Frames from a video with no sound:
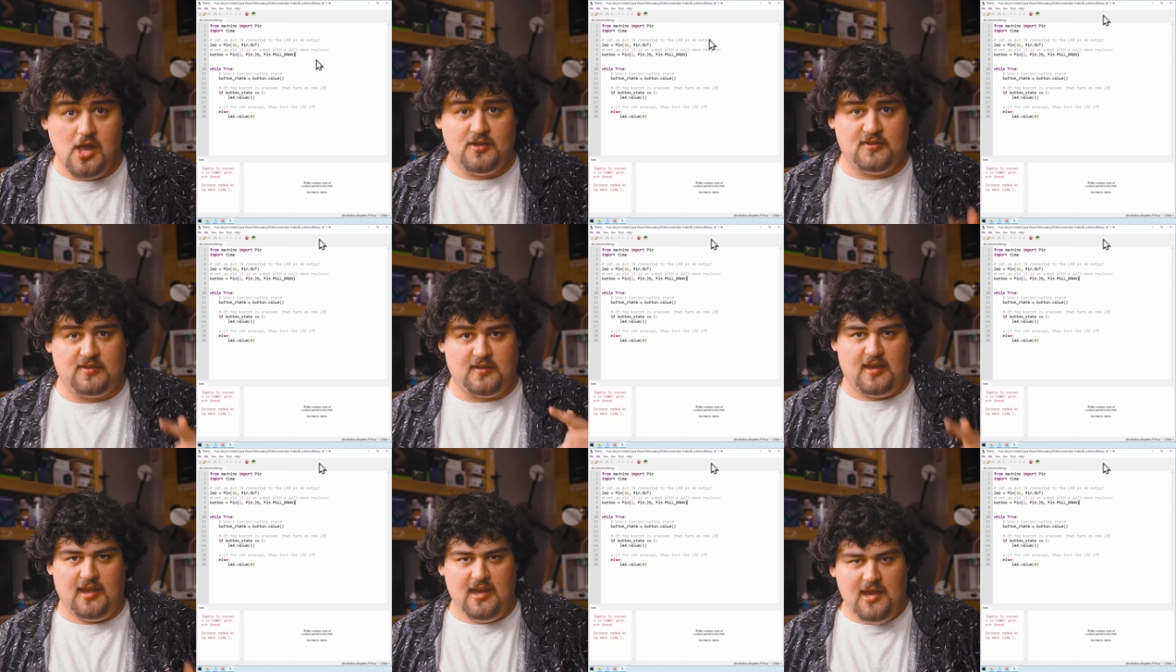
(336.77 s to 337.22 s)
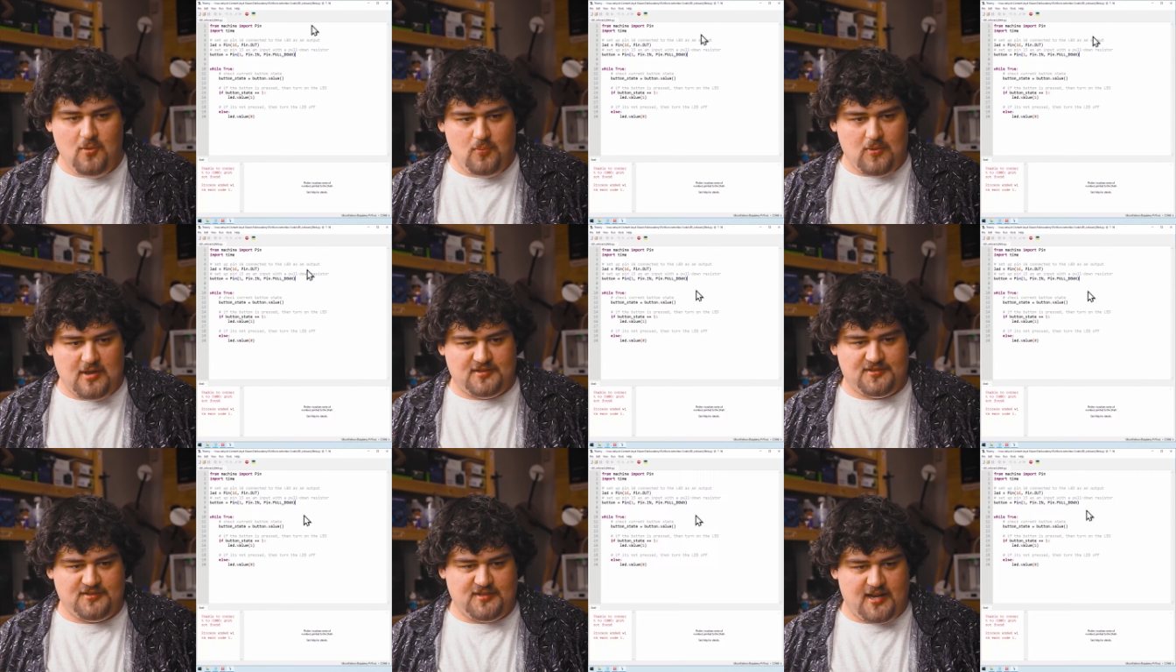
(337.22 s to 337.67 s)
So here
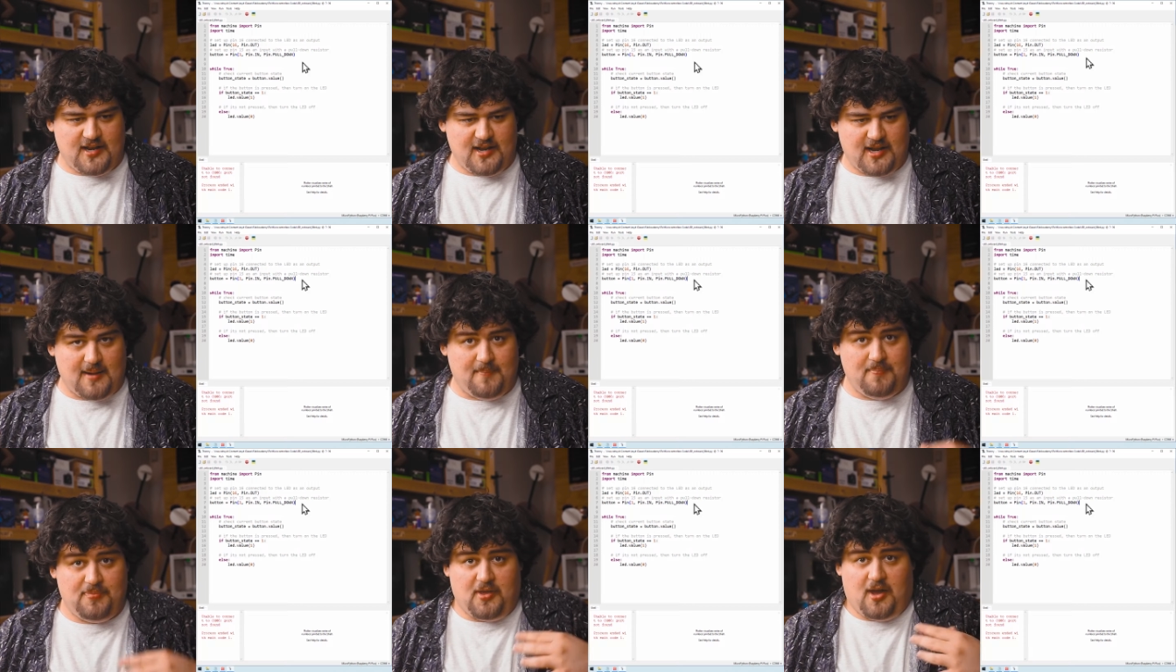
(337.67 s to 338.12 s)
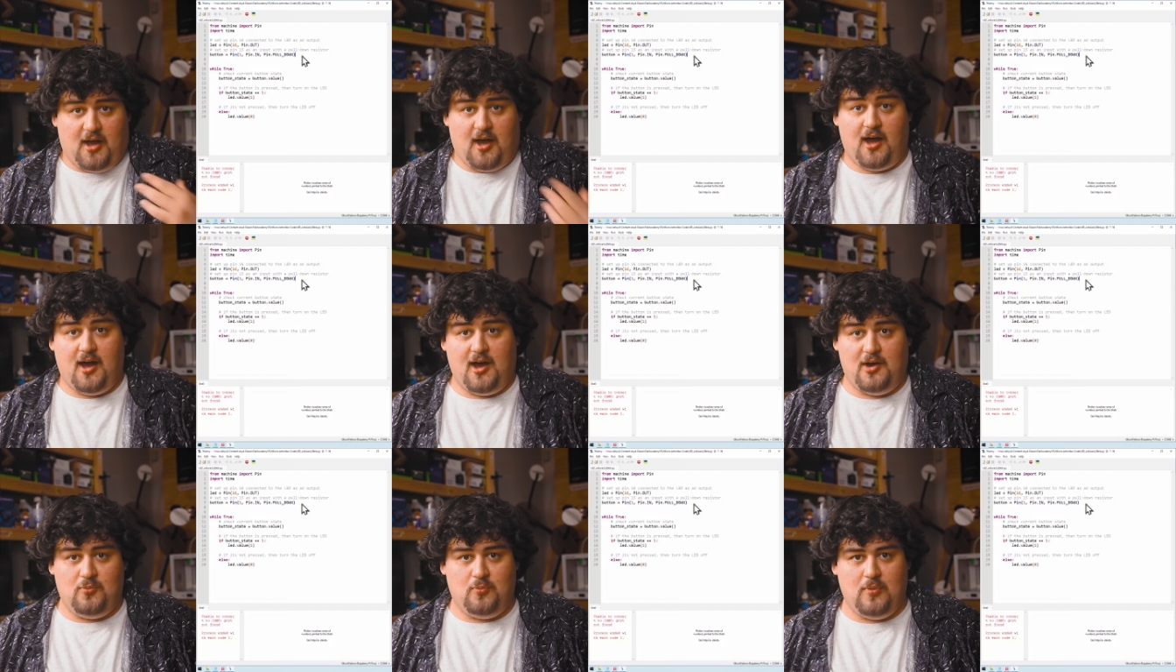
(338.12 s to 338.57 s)
we're setting up the
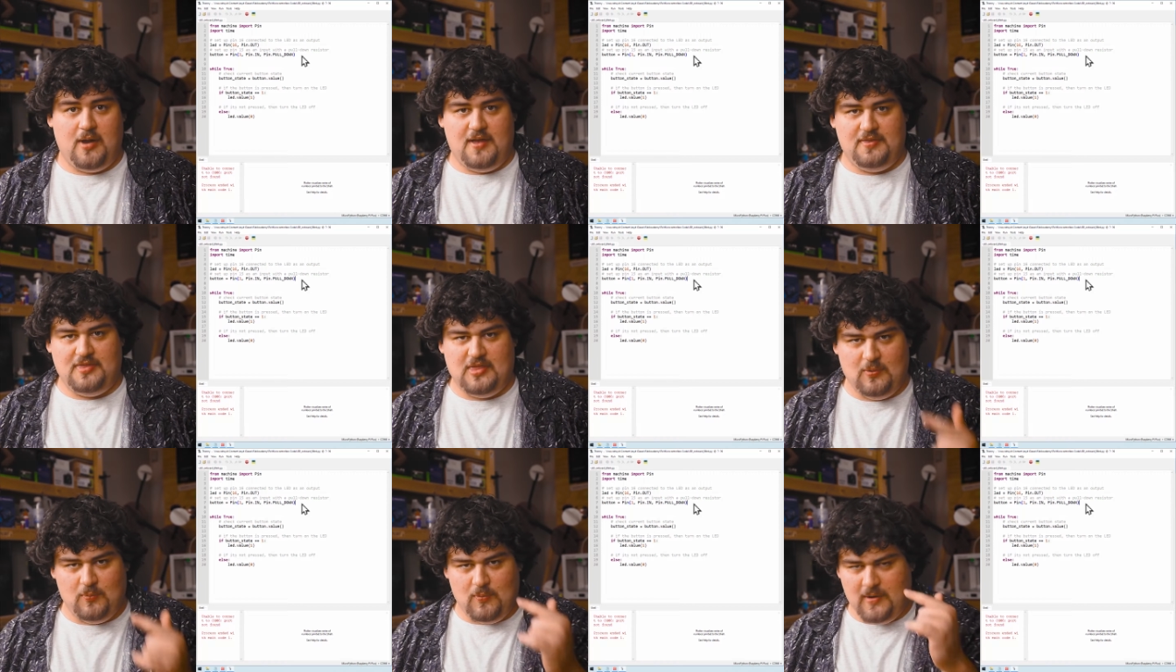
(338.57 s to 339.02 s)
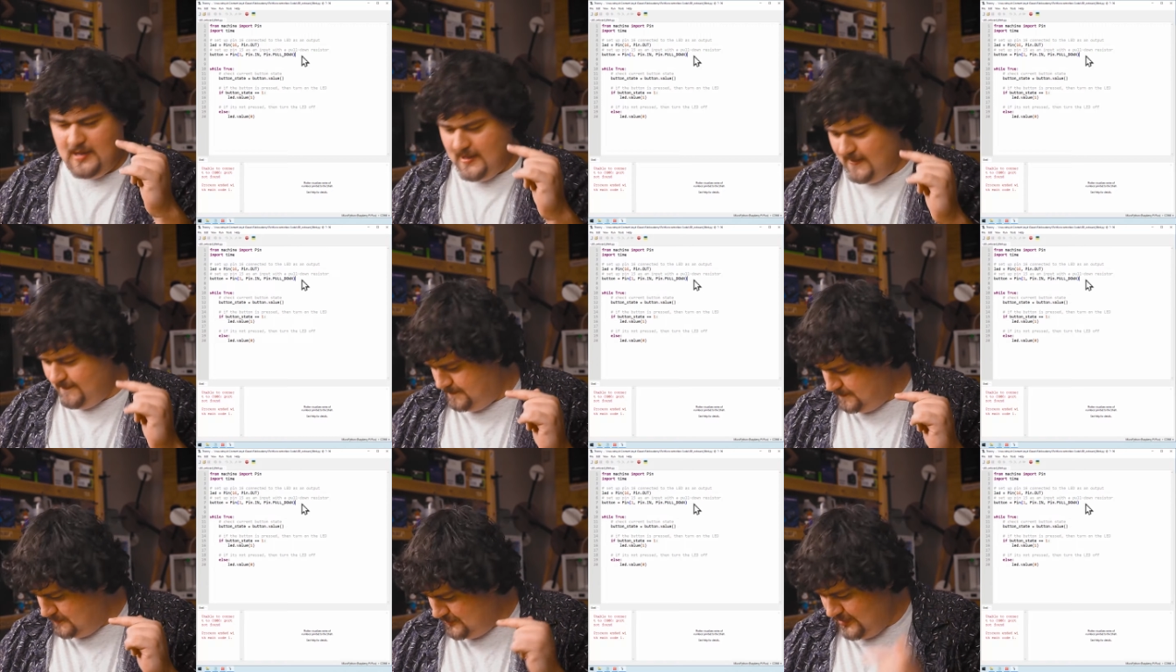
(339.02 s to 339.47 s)
hardware that we
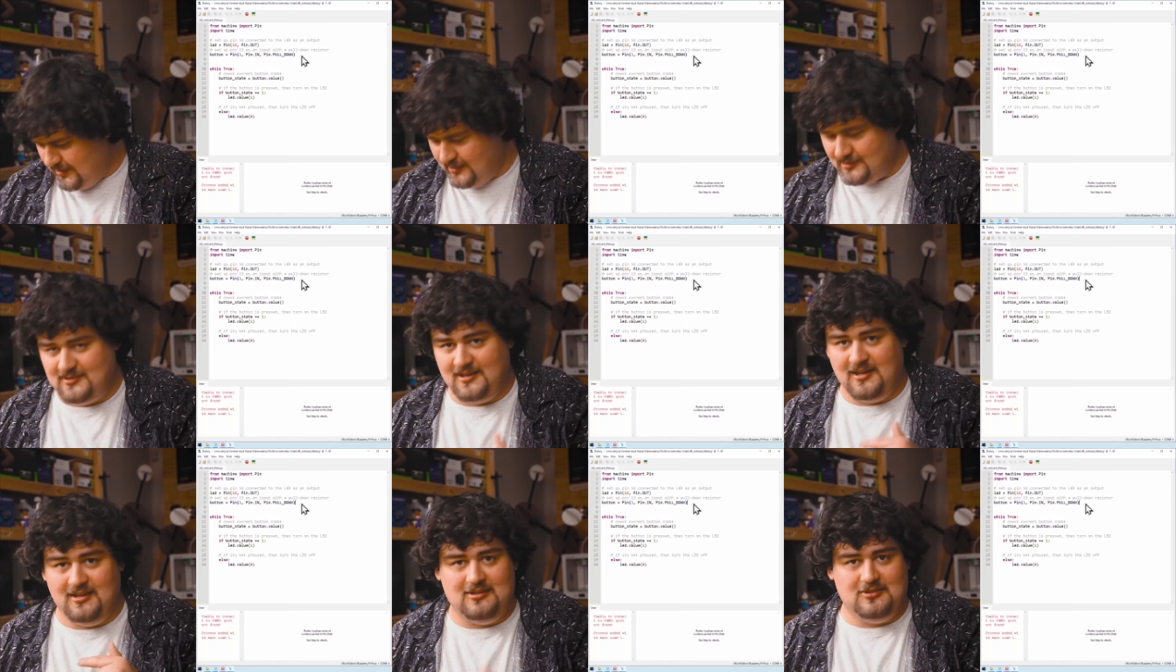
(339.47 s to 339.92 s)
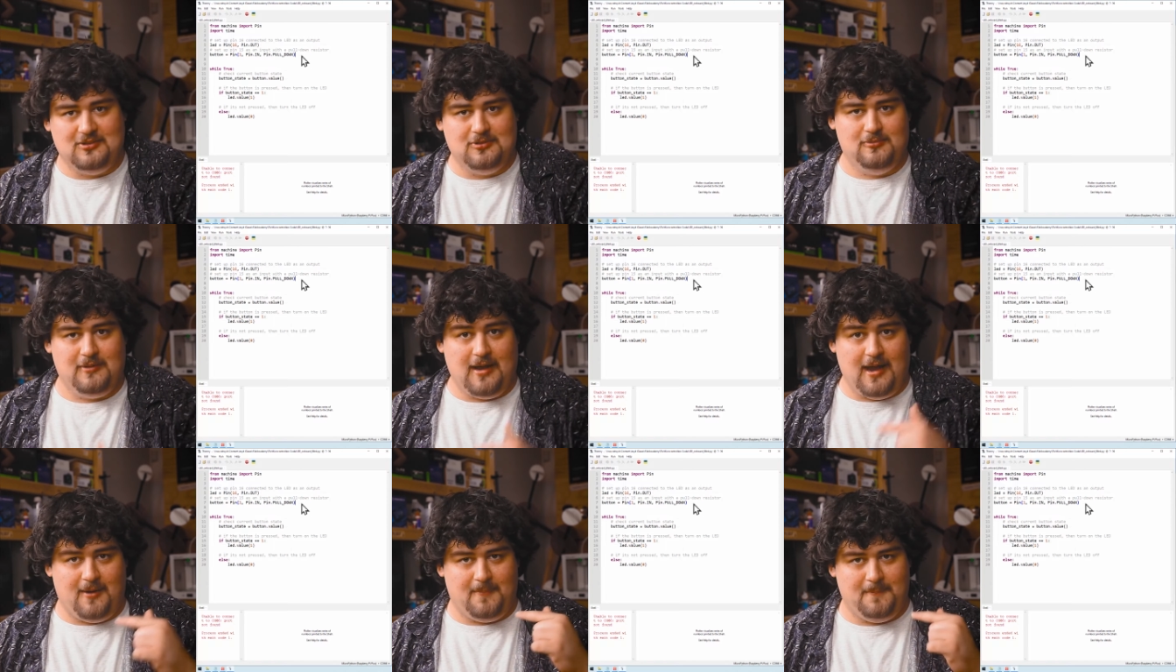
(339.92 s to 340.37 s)
have plugged
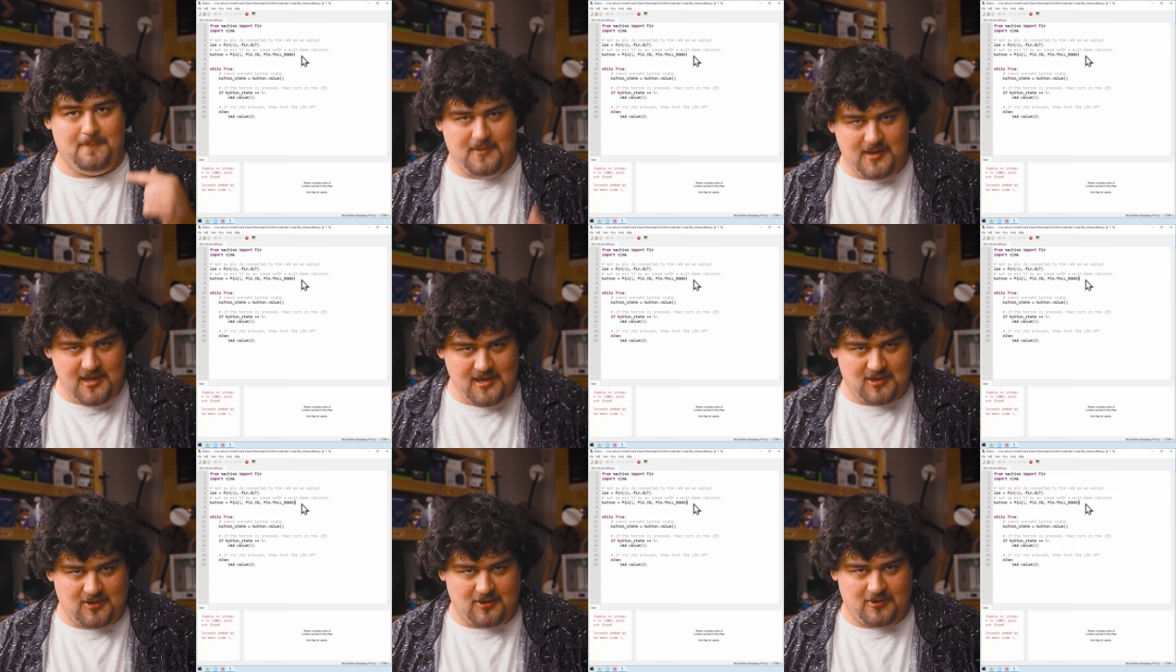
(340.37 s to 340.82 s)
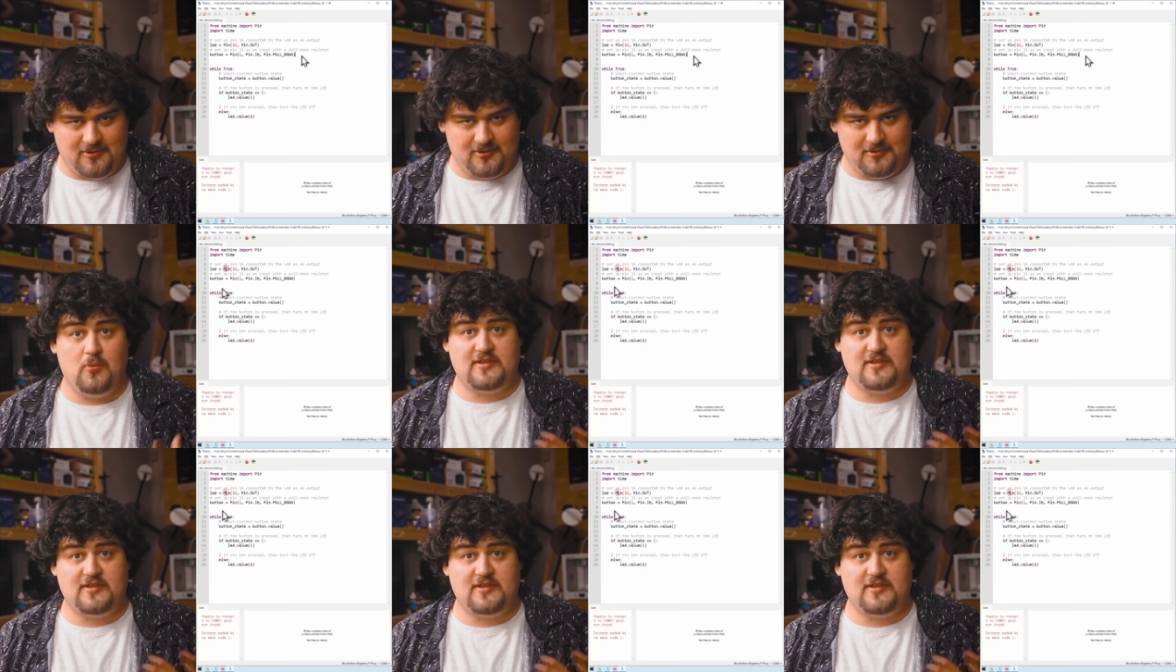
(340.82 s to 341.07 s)
into our Pico.